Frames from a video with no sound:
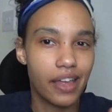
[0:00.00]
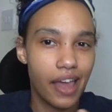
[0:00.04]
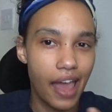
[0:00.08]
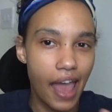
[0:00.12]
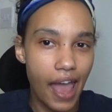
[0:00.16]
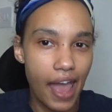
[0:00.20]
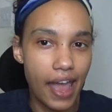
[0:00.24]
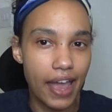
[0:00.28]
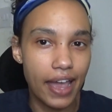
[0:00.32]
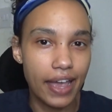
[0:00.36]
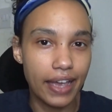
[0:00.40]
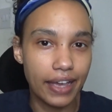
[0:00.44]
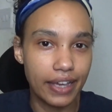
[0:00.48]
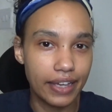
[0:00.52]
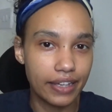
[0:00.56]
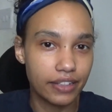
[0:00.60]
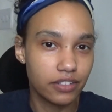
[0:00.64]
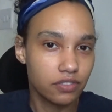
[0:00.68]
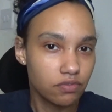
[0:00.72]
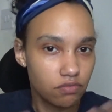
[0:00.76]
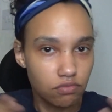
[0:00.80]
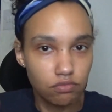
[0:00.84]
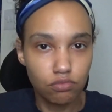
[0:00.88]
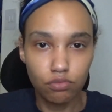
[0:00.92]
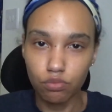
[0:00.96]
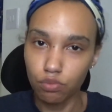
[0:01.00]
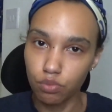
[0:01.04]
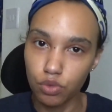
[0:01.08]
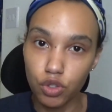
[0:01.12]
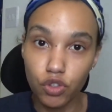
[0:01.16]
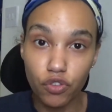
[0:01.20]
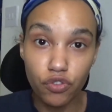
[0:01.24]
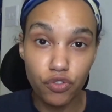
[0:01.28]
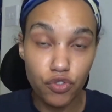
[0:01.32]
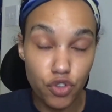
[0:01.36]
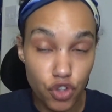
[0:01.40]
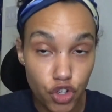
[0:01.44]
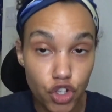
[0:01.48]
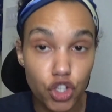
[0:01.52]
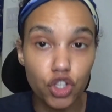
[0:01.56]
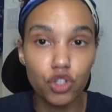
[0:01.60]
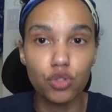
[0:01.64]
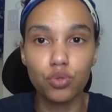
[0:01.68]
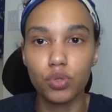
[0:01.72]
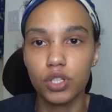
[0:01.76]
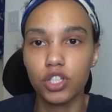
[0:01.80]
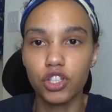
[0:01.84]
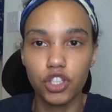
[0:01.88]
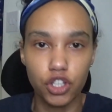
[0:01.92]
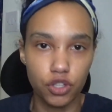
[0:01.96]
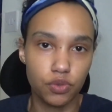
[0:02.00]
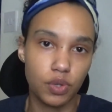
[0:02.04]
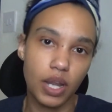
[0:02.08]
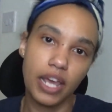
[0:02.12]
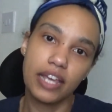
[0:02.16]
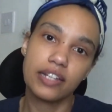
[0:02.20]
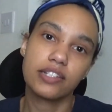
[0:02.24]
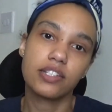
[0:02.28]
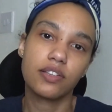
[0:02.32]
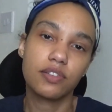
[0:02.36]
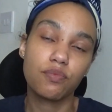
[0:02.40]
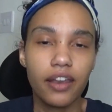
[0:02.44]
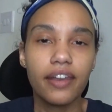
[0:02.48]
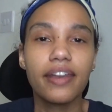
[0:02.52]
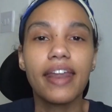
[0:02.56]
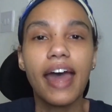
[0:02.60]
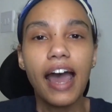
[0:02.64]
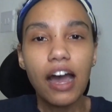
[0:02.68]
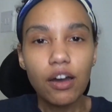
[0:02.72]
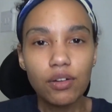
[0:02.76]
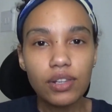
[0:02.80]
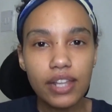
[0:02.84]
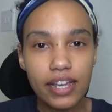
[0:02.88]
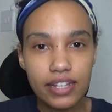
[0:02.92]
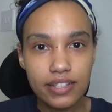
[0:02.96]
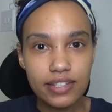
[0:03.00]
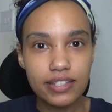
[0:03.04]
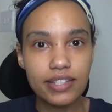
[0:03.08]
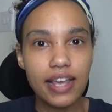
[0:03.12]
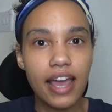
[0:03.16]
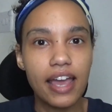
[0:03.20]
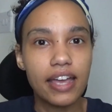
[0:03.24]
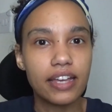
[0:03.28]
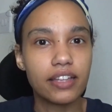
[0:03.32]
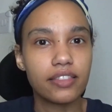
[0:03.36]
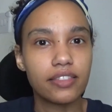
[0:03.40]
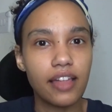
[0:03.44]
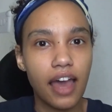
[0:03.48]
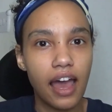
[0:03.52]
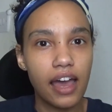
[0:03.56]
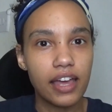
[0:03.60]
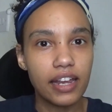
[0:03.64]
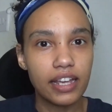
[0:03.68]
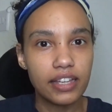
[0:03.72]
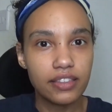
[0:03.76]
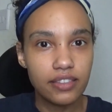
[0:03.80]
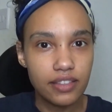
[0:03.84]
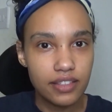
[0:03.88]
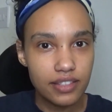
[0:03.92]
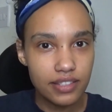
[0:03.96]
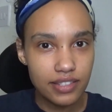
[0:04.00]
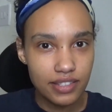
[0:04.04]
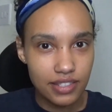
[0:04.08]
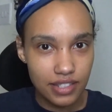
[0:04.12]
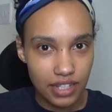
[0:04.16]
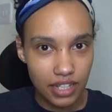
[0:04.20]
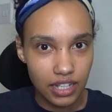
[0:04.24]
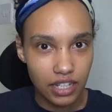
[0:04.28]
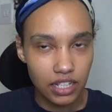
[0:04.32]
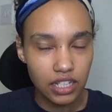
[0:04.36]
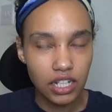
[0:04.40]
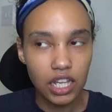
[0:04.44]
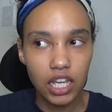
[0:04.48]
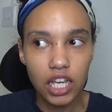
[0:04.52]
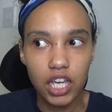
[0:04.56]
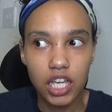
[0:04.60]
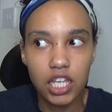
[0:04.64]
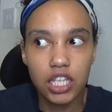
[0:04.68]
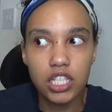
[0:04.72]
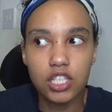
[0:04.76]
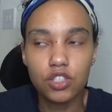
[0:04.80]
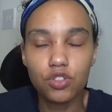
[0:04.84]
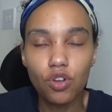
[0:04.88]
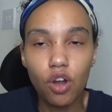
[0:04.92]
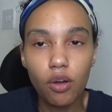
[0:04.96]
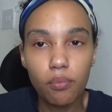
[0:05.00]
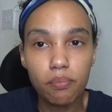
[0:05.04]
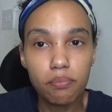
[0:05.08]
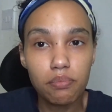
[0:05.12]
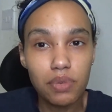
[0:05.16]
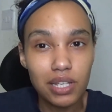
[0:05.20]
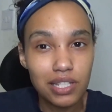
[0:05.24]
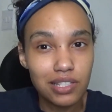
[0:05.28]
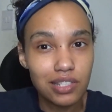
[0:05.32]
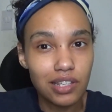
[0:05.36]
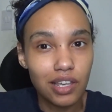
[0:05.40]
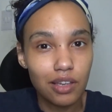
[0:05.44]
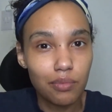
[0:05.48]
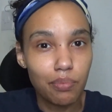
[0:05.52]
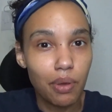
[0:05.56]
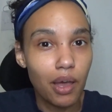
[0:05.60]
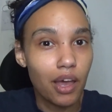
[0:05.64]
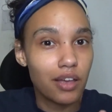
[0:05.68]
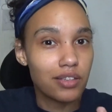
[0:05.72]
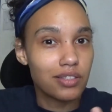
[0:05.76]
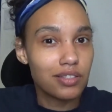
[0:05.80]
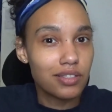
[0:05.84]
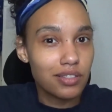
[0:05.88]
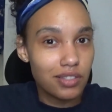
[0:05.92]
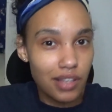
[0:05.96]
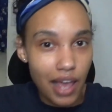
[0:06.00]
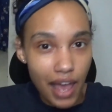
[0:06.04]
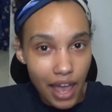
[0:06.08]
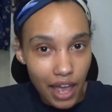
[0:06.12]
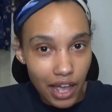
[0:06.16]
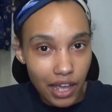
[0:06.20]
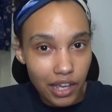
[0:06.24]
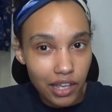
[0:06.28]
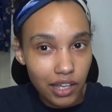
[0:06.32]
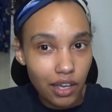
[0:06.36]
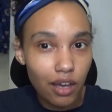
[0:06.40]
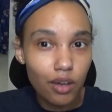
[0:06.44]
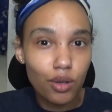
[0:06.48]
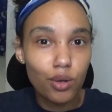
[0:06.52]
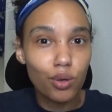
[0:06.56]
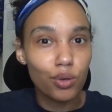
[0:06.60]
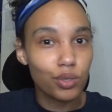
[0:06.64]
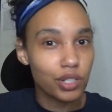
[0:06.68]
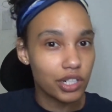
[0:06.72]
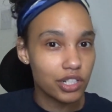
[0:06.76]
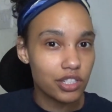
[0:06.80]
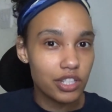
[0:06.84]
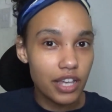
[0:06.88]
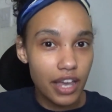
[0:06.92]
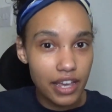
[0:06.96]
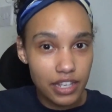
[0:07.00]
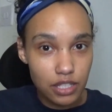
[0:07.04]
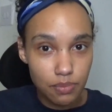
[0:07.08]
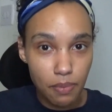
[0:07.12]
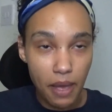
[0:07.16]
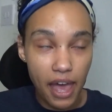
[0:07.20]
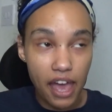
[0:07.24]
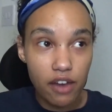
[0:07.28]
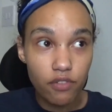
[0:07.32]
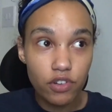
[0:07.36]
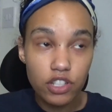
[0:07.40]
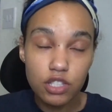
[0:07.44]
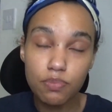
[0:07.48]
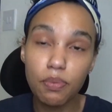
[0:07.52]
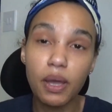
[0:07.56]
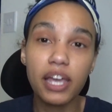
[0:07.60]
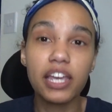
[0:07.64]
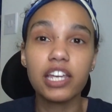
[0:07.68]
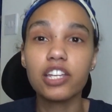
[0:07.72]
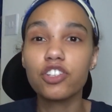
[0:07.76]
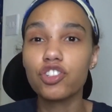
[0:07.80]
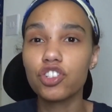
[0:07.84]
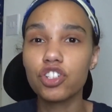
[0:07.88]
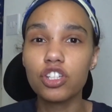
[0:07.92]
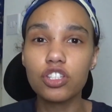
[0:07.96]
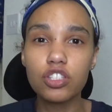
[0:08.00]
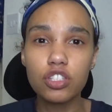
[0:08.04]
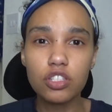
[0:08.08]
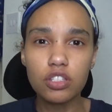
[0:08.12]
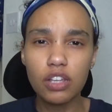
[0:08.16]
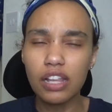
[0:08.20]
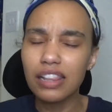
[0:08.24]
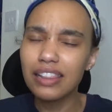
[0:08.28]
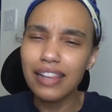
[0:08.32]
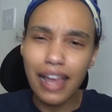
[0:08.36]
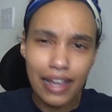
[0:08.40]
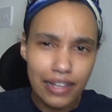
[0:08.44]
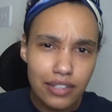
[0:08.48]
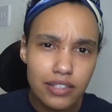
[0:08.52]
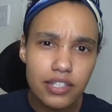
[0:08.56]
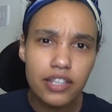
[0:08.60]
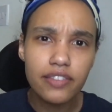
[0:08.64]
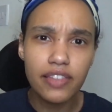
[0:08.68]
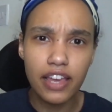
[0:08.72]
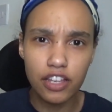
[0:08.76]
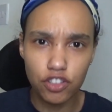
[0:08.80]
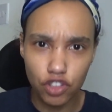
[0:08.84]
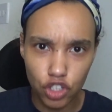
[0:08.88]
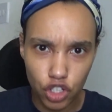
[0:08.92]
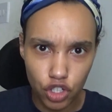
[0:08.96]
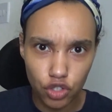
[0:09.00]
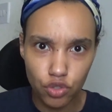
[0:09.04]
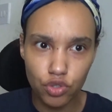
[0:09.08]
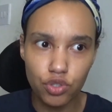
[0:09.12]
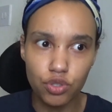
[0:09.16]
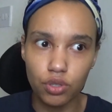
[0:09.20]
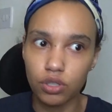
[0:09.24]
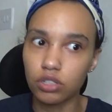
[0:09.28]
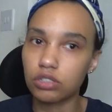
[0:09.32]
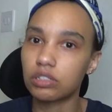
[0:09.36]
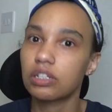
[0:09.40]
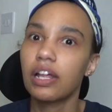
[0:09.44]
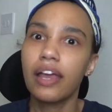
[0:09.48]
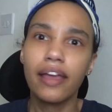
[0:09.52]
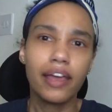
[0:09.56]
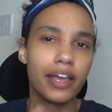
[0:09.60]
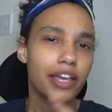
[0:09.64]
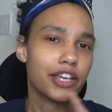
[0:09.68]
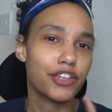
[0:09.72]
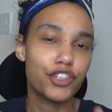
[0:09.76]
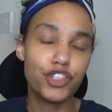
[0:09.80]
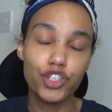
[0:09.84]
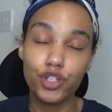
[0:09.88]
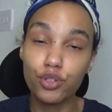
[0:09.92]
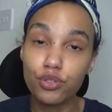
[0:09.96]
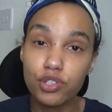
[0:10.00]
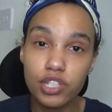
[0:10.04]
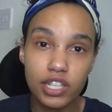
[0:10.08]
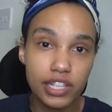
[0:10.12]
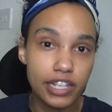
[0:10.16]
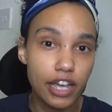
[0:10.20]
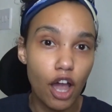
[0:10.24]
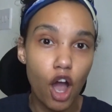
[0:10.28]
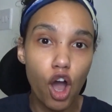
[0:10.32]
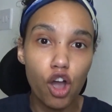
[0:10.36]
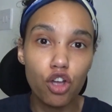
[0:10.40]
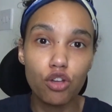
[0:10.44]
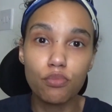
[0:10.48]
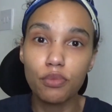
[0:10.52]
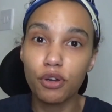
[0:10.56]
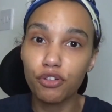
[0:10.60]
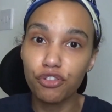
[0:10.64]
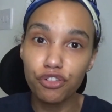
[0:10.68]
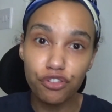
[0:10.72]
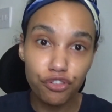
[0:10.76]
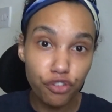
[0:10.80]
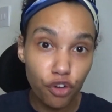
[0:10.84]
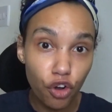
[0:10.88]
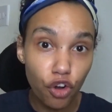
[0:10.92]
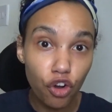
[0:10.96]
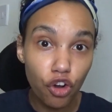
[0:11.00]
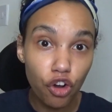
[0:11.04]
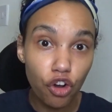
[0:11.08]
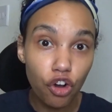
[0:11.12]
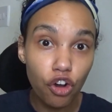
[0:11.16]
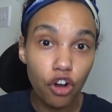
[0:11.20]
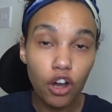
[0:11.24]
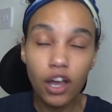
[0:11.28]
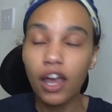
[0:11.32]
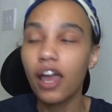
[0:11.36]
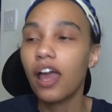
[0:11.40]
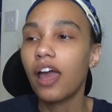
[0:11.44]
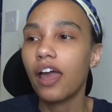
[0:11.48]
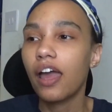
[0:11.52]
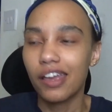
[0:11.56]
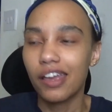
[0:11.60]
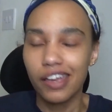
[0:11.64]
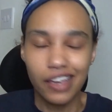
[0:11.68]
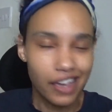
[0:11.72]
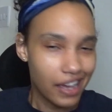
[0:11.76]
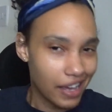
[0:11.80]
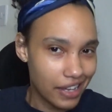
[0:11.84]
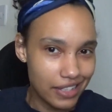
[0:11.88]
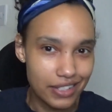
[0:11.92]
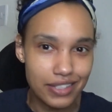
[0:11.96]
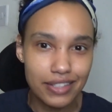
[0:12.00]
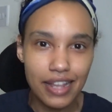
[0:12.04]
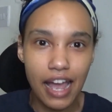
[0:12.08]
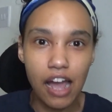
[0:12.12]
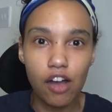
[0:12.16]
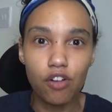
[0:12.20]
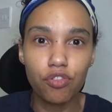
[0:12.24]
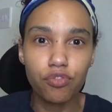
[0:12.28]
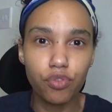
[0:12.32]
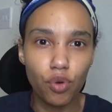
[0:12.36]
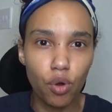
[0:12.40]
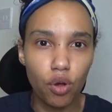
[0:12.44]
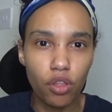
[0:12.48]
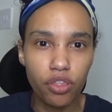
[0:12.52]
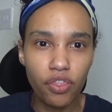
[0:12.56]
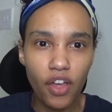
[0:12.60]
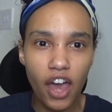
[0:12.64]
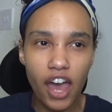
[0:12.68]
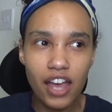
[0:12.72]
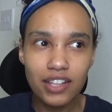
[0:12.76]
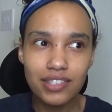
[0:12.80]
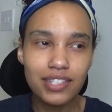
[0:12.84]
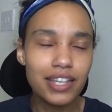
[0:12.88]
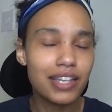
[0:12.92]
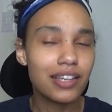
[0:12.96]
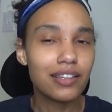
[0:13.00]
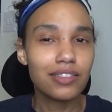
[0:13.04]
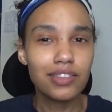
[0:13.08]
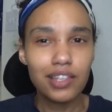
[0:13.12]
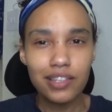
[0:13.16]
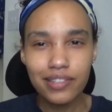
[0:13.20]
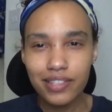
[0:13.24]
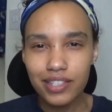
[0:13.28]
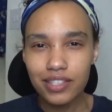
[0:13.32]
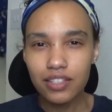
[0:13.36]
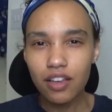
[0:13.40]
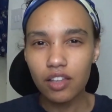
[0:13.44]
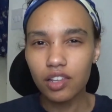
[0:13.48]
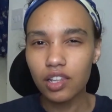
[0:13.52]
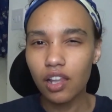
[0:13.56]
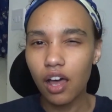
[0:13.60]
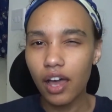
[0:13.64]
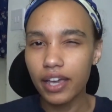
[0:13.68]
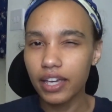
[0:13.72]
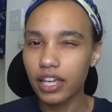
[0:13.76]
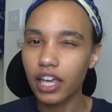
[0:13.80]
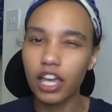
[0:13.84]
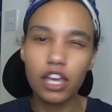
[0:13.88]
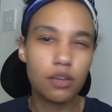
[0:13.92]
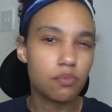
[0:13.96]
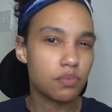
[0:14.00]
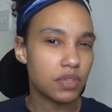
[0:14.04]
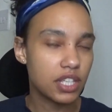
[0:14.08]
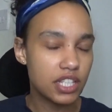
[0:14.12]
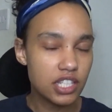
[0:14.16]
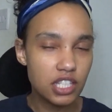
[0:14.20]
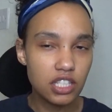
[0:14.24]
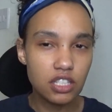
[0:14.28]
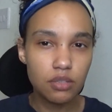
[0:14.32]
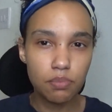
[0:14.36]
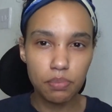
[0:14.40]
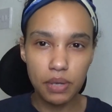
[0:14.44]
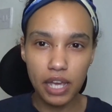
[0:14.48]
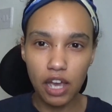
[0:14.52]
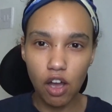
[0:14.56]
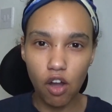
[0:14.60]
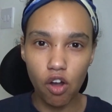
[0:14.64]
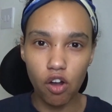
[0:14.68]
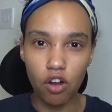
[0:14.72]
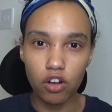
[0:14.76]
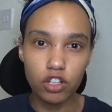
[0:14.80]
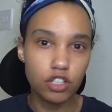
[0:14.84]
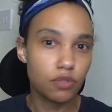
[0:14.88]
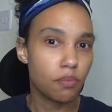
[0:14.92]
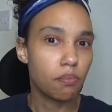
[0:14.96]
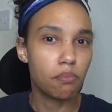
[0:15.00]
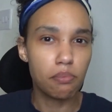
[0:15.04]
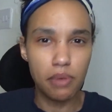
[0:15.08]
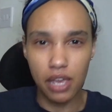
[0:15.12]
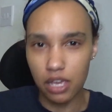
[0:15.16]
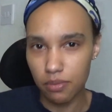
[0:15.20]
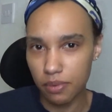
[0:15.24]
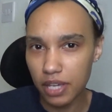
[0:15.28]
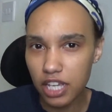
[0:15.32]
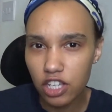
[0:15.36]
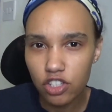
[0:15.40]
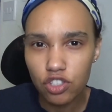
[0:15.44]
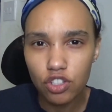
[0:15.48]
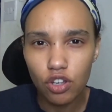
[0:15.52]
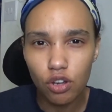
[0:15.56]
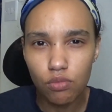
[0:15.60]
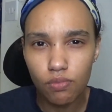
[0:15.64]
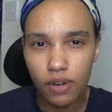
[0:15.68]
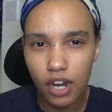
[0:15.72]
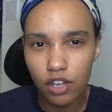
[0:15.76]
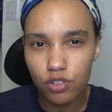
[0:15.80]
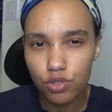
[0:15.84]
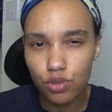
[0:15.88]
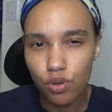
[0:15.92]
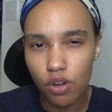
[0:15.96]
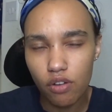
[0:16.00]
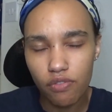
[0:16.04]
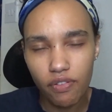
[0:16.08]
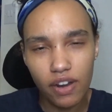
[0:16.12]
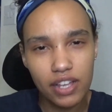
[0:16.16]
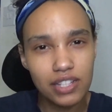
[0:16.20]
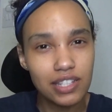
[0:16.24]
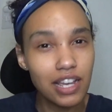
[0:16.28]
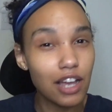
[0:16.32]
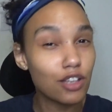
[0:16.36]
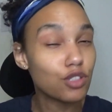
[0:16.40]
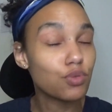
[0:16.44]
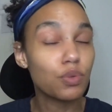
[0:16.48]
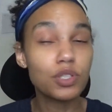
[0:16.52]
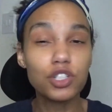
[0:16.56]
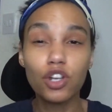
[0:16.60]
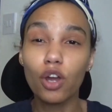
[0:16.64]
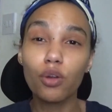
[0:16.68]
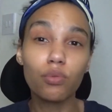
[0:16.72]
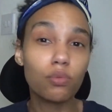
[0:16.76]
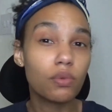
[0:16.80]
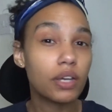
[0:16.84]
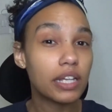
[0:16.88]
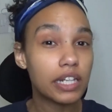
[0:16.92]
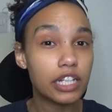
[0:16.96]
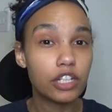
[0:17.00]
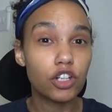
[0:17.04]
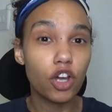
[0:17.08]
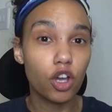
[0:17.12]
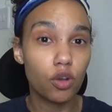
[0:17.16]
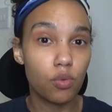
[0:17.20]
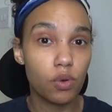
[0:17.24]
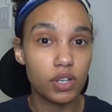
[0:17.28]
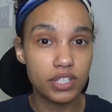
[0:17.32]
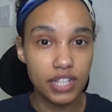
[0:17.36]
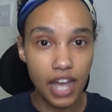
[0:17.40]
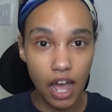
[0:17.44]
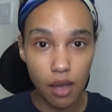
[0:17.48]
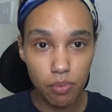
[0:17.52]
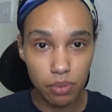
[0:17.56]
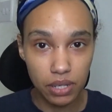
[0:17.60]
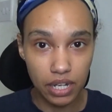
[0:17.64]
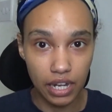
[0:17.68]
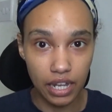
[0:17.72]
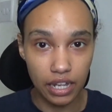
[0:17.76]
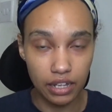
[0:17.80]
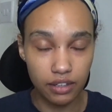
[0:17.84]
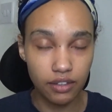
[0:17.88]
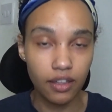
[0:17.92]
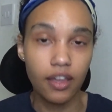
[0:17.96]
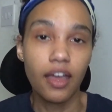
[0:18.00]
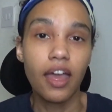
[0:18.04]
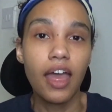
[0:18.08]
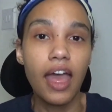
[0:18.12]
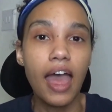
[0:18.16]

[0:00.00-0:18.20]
a new unit. Now let's say that in the scene he's not missing per se according to his parents, but he's just later than usual. He's usually home at 4. It's now 4:30. This is unlike him. This is a bit odd. Maybe he's gone round to a friend's house. We don't really know what's happening.